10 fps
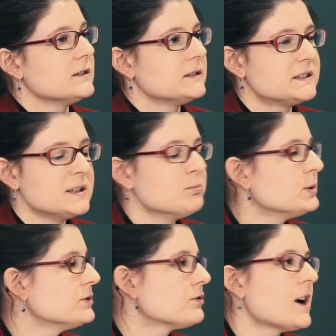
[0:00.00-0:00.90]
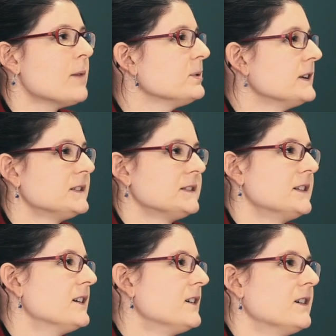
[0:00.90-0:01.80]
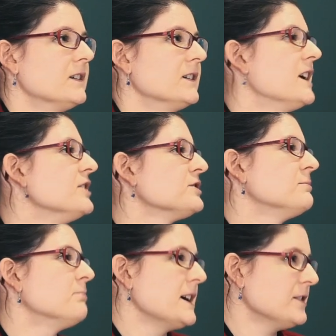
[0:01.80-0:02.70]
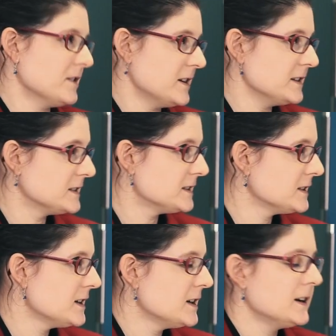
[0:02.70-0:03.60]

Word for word: simple droplets that are 100 microns.